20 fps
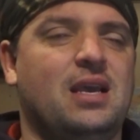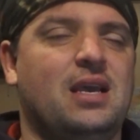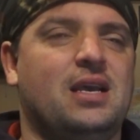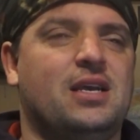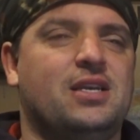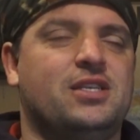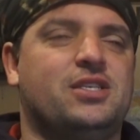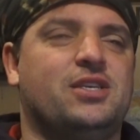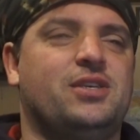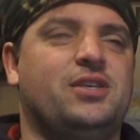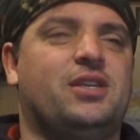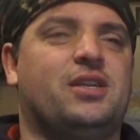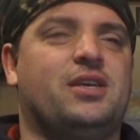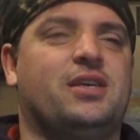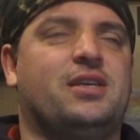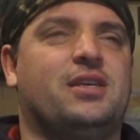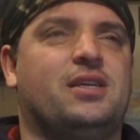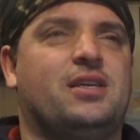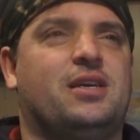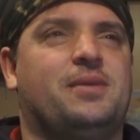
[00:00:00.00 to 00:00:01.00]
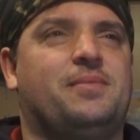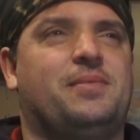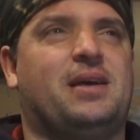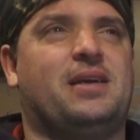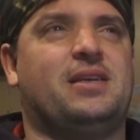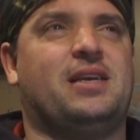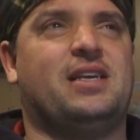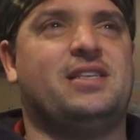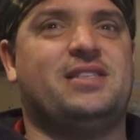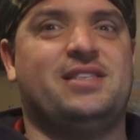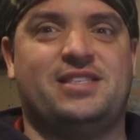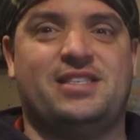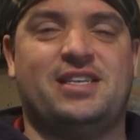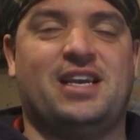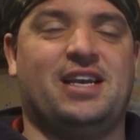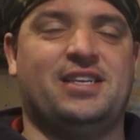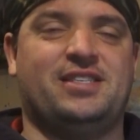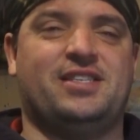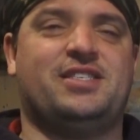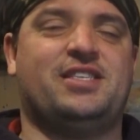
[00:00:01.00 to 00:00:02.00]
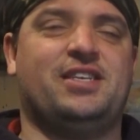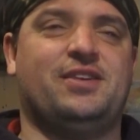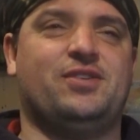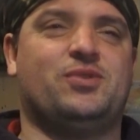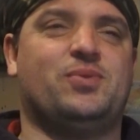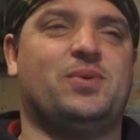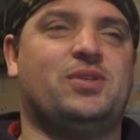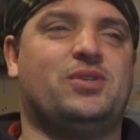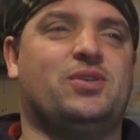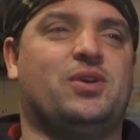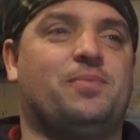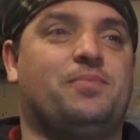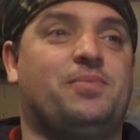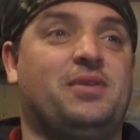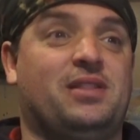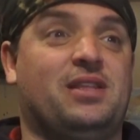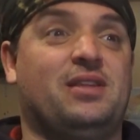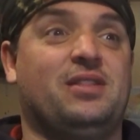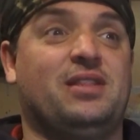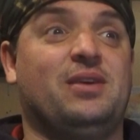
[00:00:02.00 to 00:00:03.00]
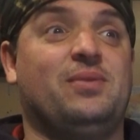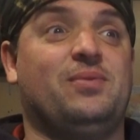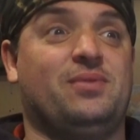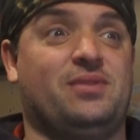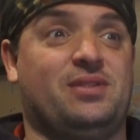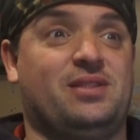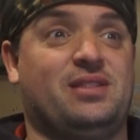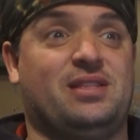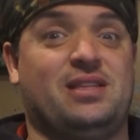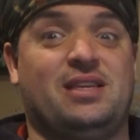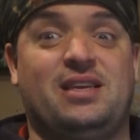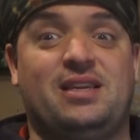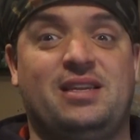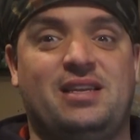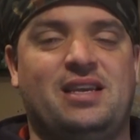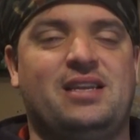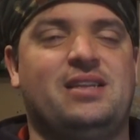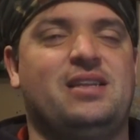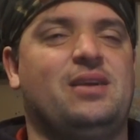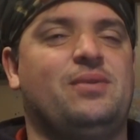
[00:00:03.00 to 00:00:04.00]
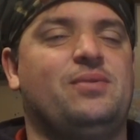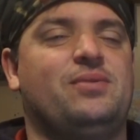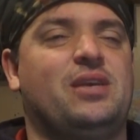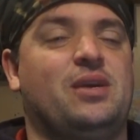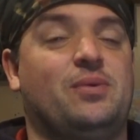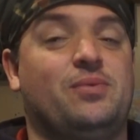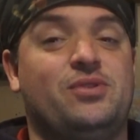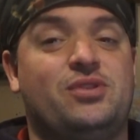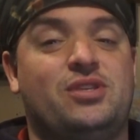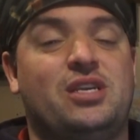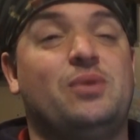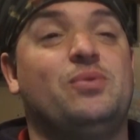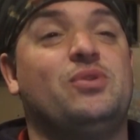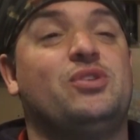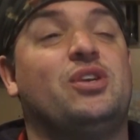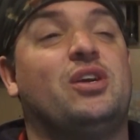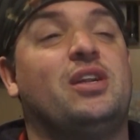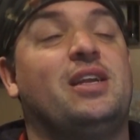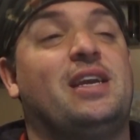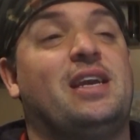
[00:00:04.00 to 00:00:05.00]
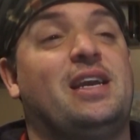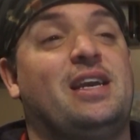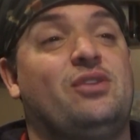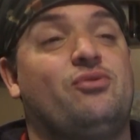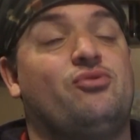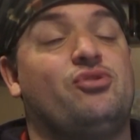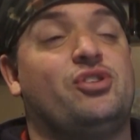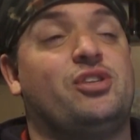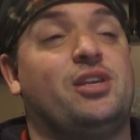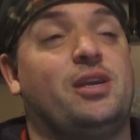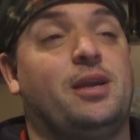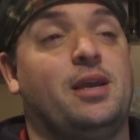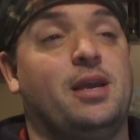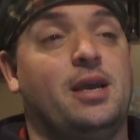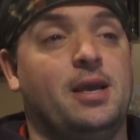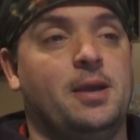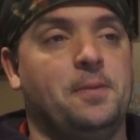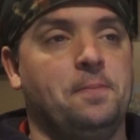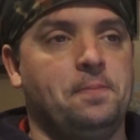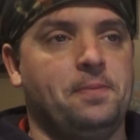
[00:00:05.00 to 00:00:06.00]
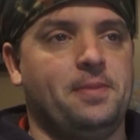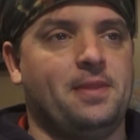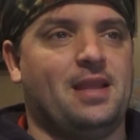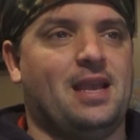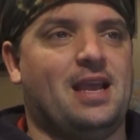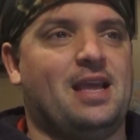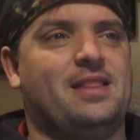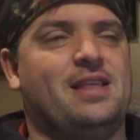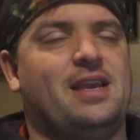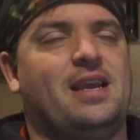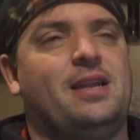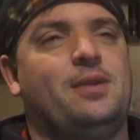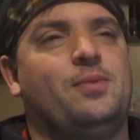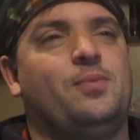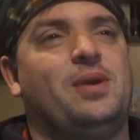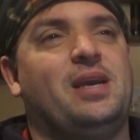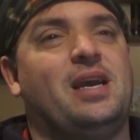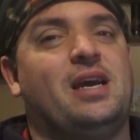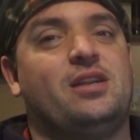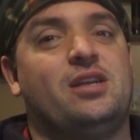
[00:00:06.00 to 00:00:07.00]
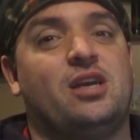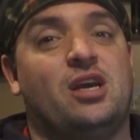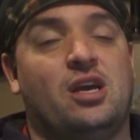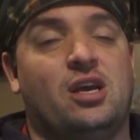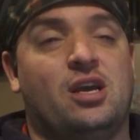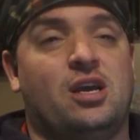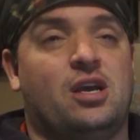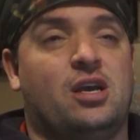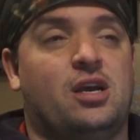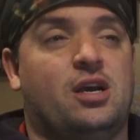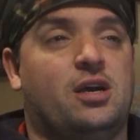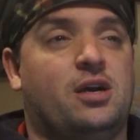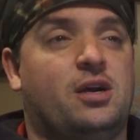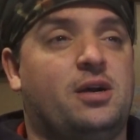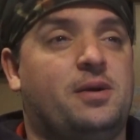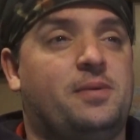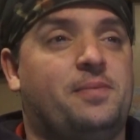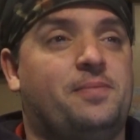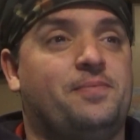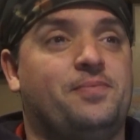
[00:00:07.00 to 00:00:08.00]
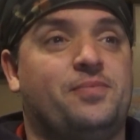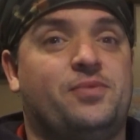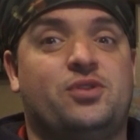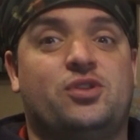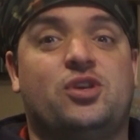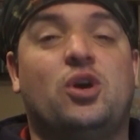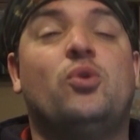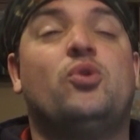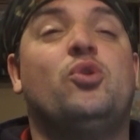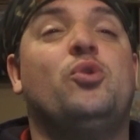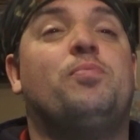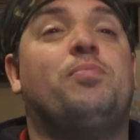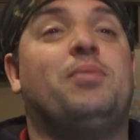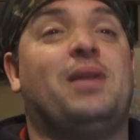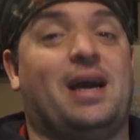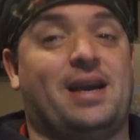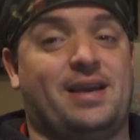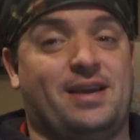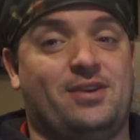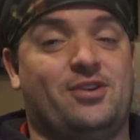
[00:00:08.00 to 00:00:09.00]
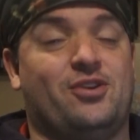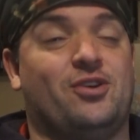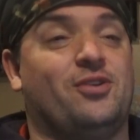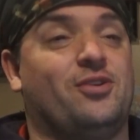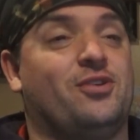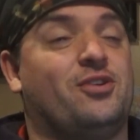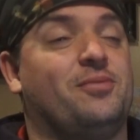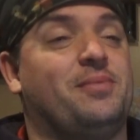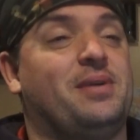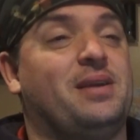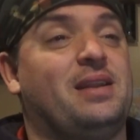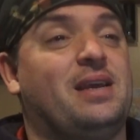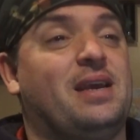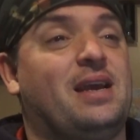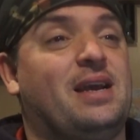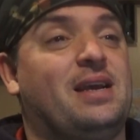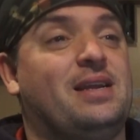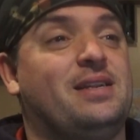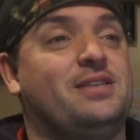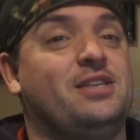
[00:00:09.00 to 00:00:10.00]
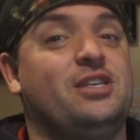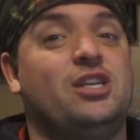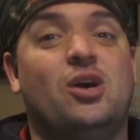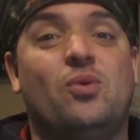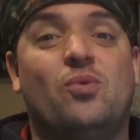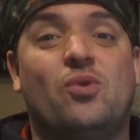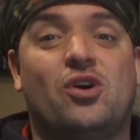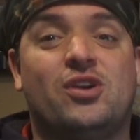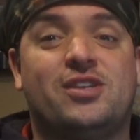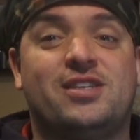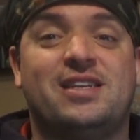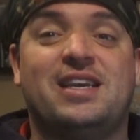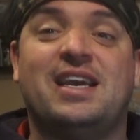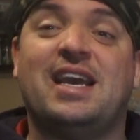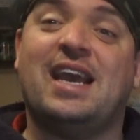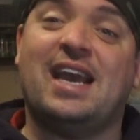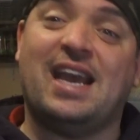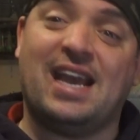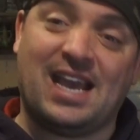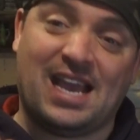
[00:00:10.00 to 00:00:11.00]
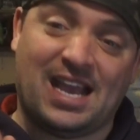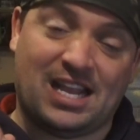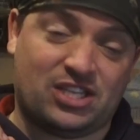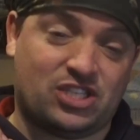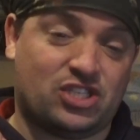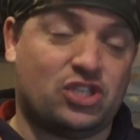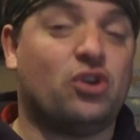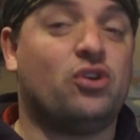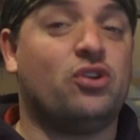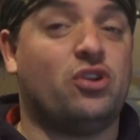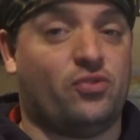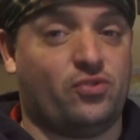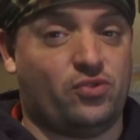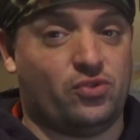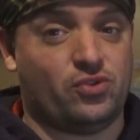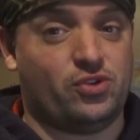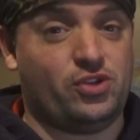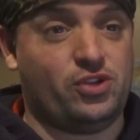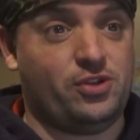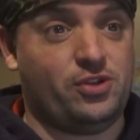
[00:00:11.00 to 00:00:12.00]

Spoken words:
So like as the series went on, it was starting to get interesting, and then we had Goku Black come in, and you know what? It started off good.